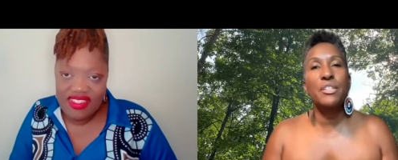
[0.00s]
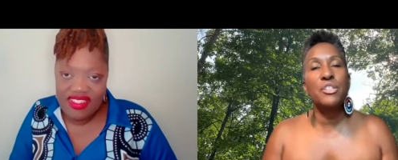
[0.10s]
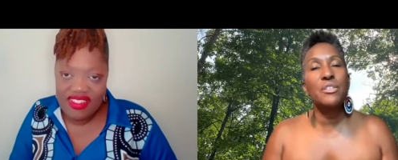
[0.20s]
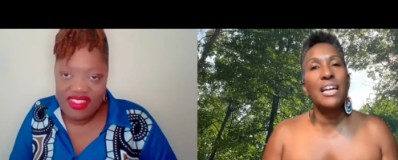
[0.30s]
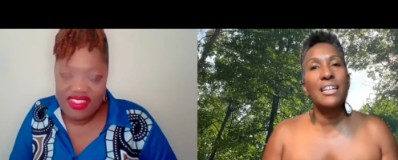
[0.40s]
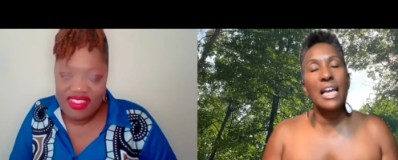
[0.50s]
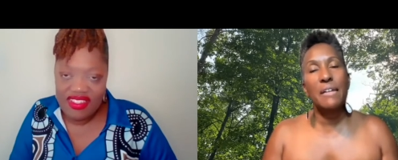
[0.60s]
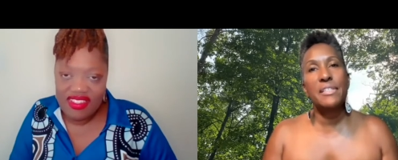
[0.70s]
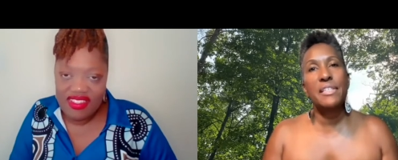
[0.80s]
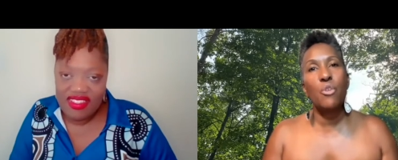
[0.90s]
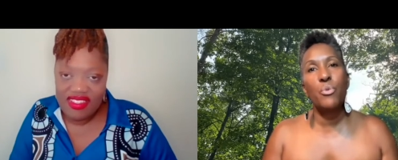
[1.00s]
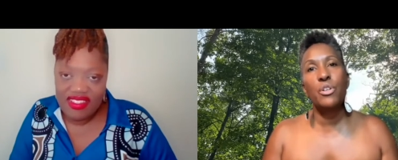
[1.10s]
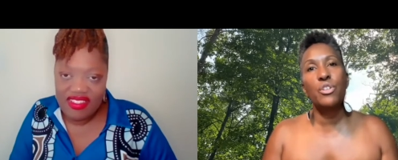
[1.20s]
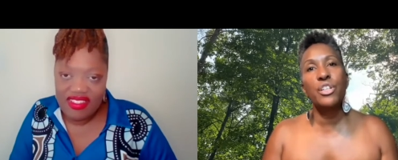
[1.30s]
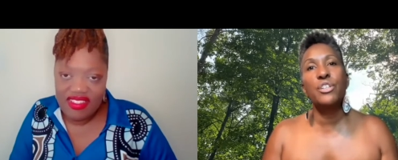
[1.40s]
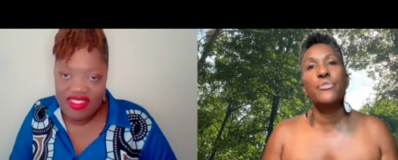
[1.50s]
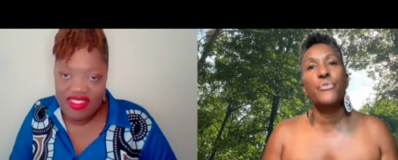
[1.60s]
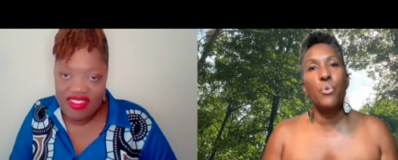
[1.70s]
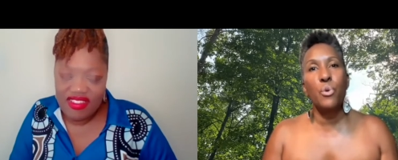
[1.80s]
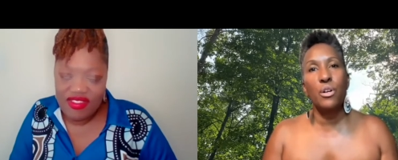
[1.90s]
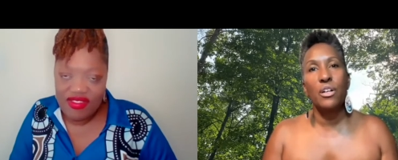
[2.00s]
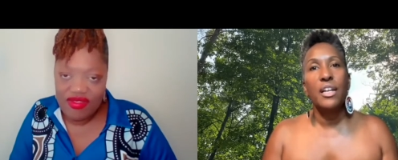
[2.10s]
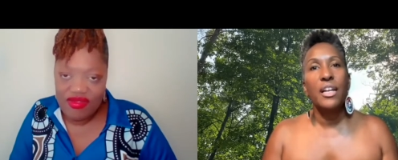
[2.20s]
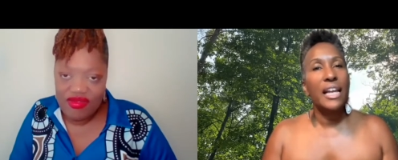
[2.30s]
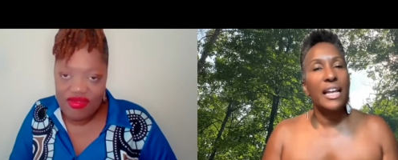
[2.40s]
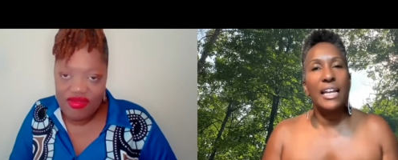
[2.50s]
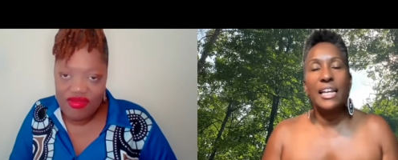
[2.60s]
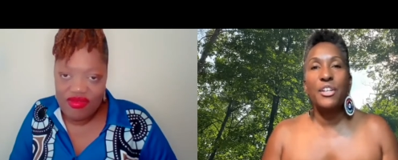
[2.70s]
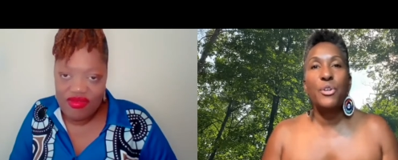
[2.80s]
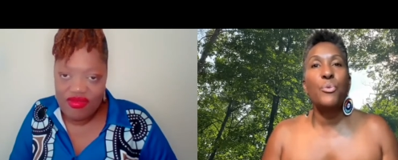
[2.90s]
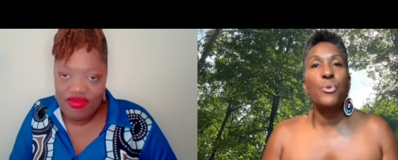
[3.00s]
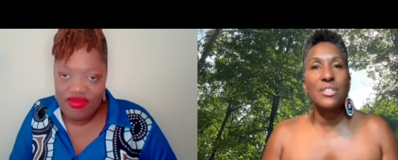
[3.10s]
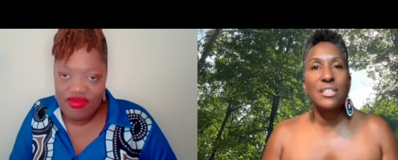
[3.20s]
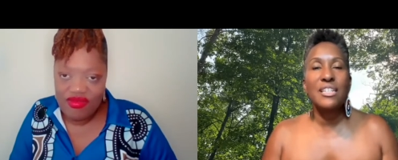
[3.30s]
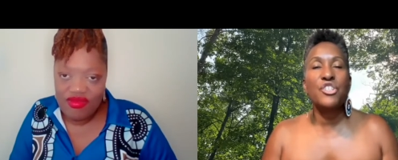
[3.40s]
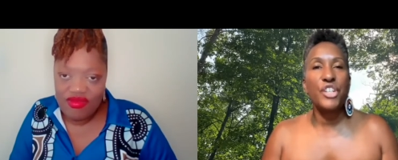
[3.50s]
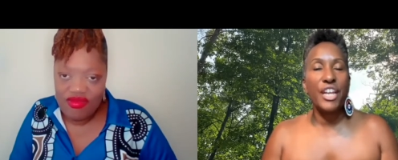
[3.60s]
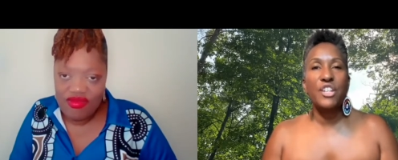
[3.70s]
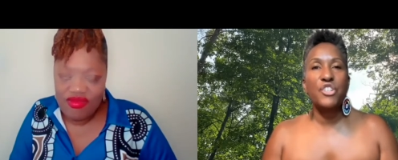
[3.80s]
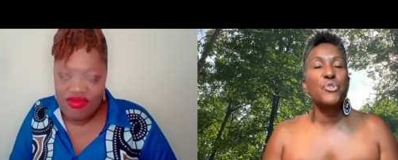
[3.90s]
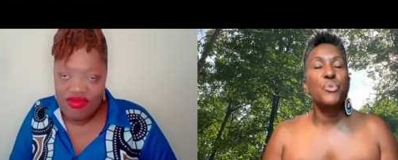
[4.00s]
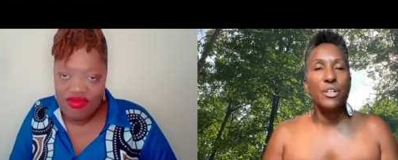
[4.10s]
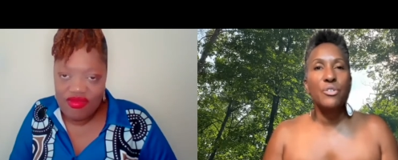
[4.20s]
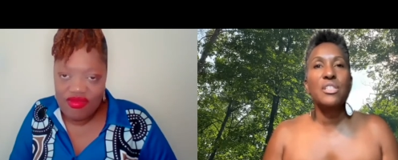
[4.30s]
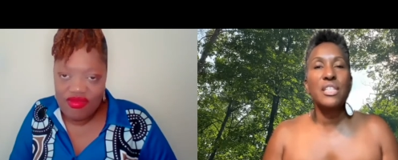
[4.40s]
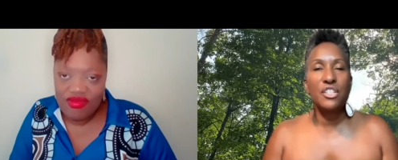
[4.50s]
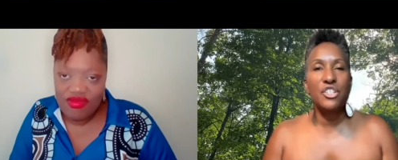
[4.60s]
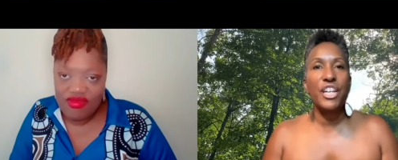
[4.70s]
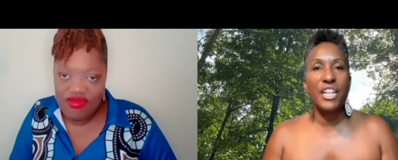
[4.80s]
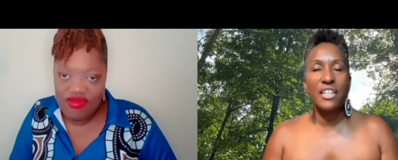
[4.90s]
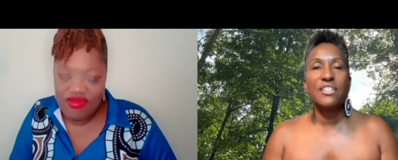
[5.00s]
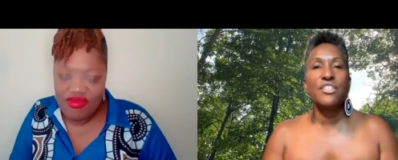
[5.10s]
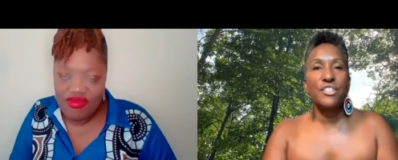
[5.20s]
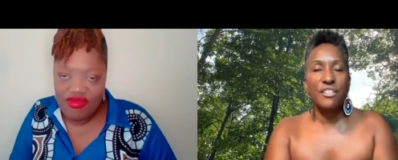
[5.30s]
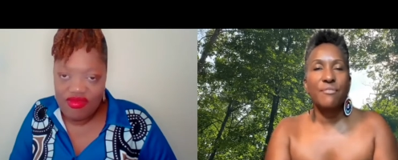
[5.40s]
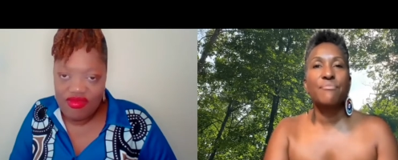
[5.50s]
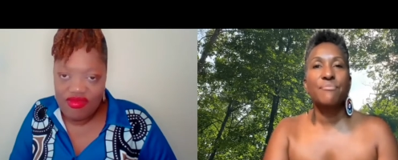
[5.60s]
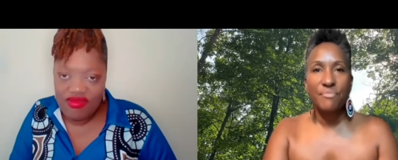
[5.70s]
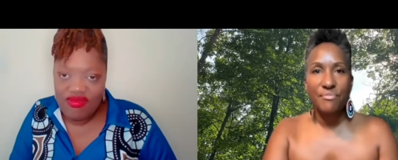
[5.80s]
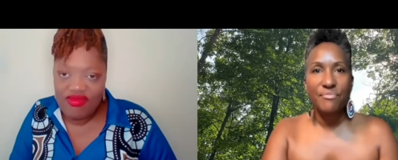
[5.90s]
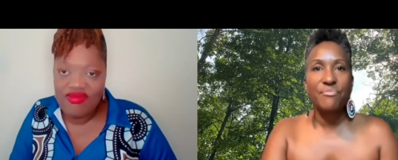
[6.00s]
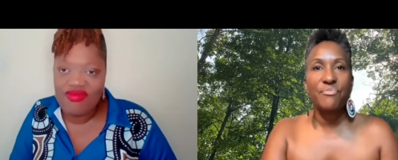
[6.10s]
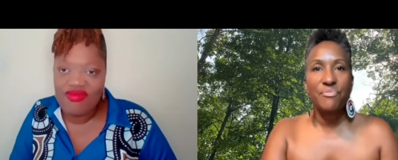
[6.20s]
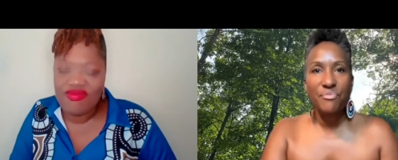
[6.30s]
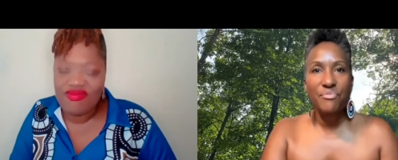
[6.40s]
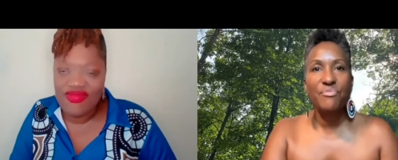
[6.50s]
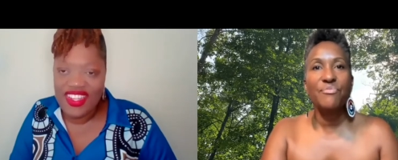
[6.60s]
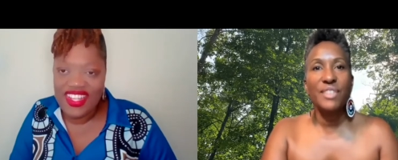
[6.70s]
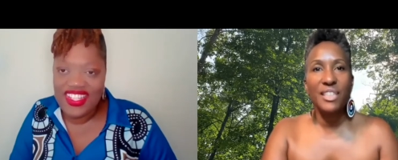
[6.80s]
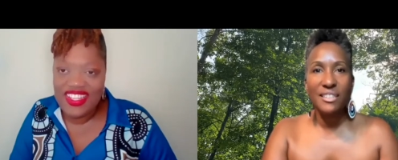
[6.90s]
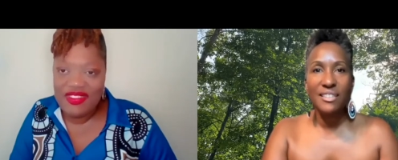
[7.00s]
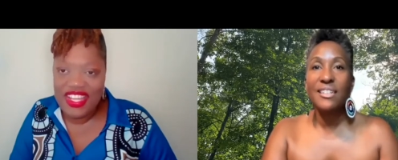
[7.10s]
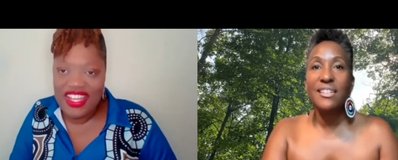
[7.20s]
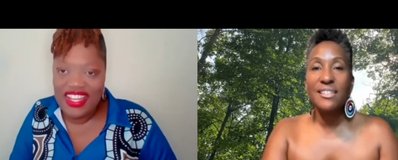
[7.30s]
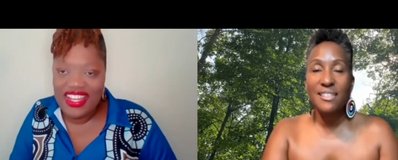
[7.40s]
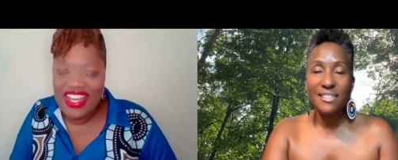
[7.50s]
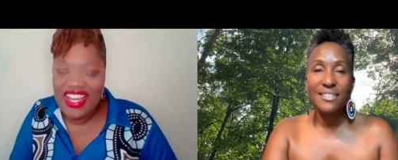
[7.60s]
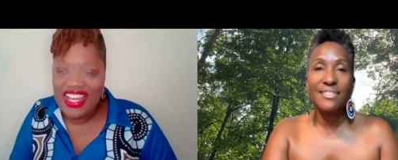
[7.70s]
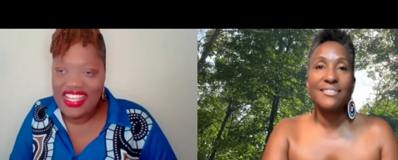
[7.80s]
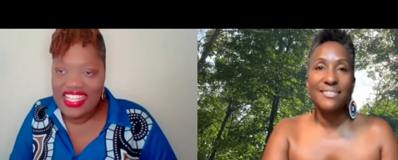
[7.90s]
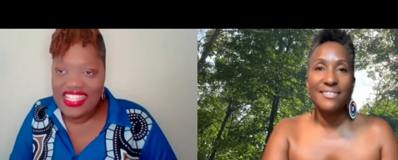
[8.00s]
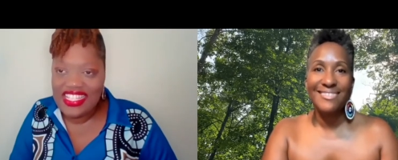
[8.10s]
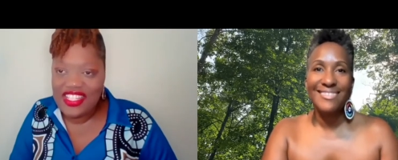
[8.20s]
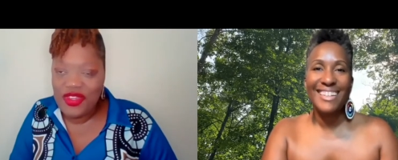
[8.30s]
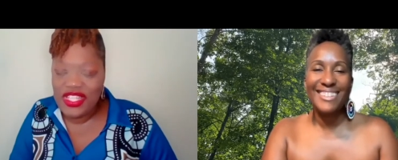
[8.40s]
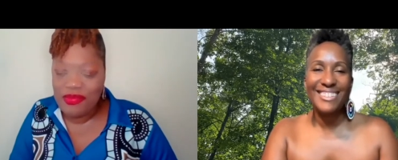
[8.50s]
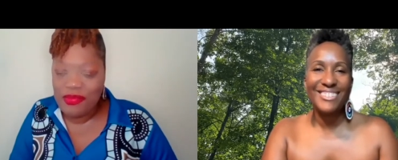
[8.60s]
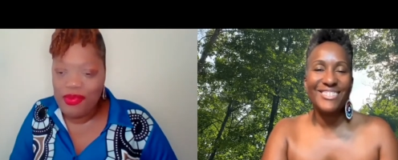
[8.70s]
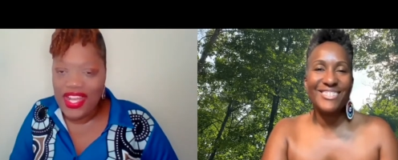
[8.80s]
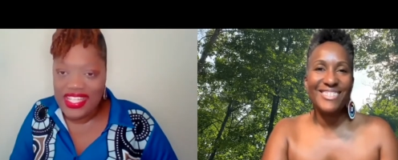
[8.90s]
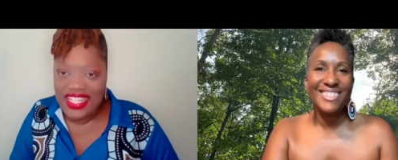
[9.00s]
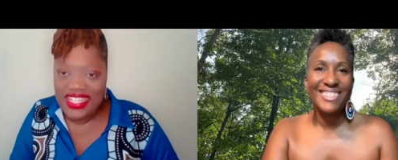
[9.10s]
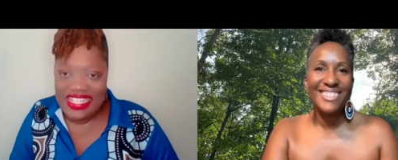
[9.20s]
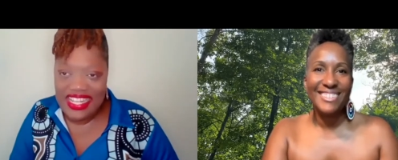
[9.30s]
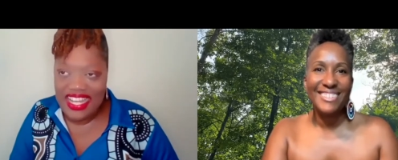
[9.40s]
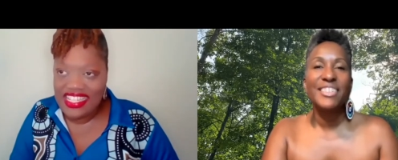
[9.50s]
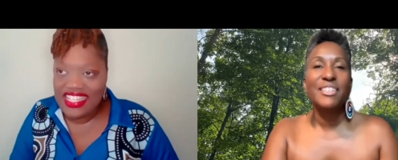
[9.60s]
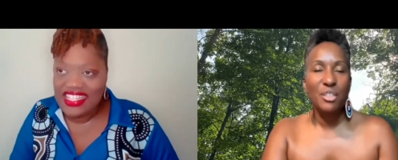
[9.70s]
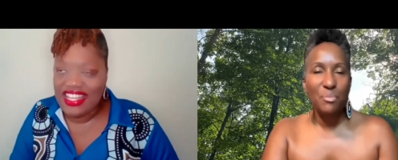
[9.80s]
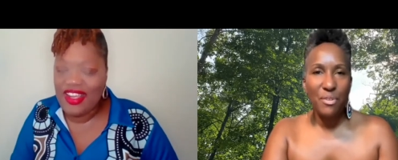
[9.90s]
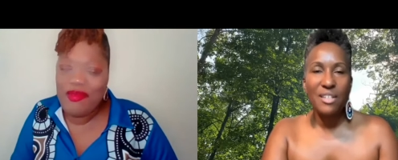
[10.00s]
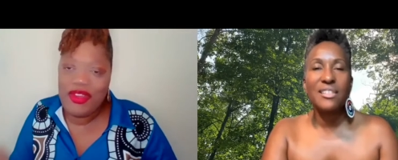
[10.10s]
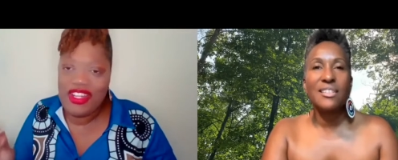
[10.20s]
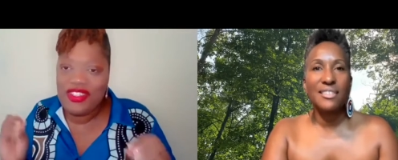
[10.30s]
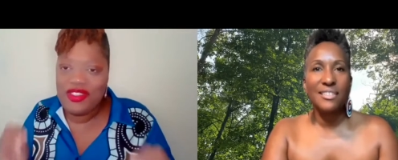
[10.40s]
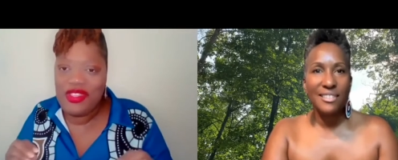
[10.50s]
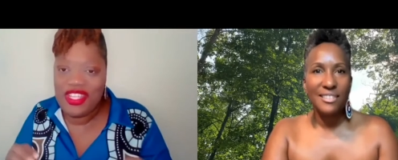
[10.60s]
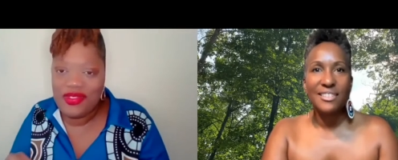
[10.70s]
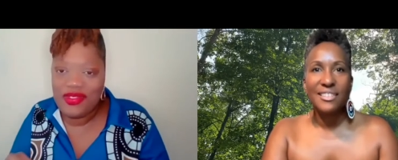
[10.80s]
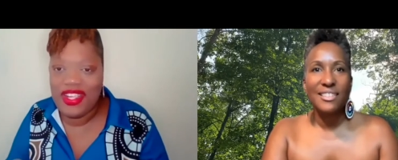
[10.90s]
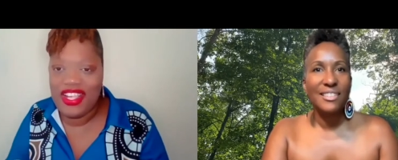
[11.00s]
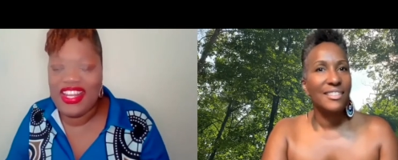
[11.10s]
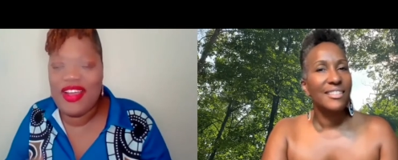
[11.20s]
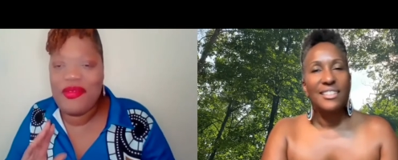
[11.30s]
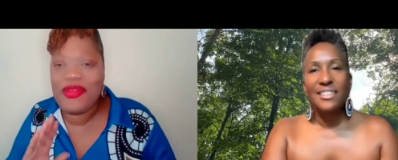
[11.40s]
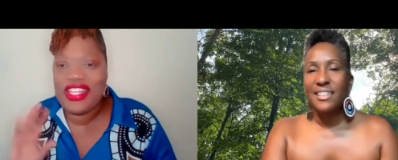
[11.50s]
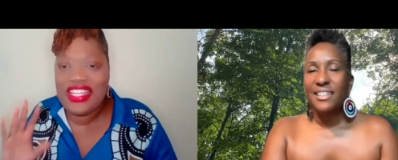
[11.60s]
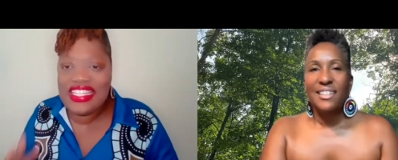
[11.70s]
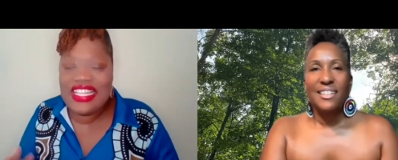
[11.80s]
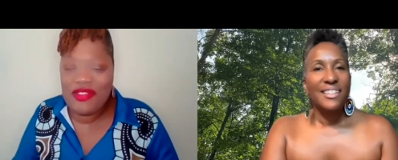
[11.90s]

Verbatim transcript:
Speaker 1: into that lifestyle we're looking for. And you will see a change. You will see a change.
Speaker 2: Mm, I love yeah. that. It, so it's a process. It's not just like I'm going to do this for right now, but it's